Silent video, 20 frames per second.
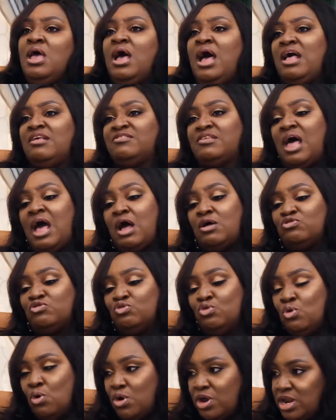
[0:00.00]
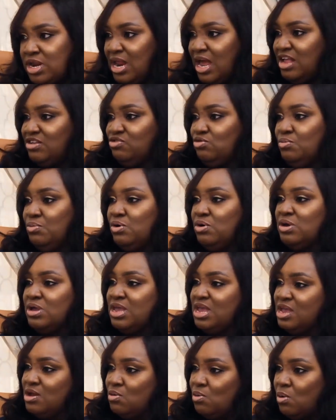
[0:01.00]
as outgoing as Ubong
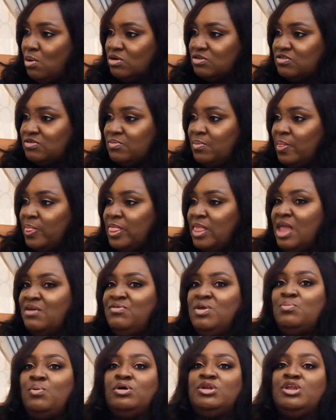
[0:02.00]
King was, everybody